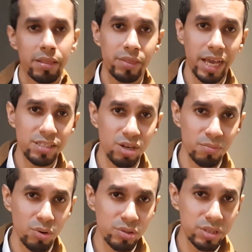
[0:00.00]
That's your
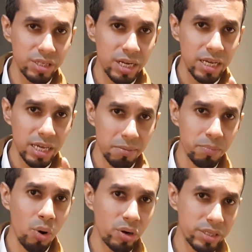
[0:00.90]
most
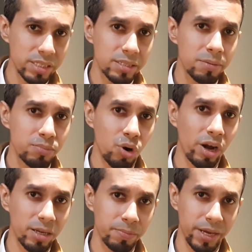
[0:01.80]
important
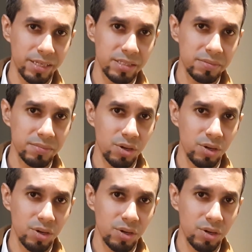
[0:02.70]
product page.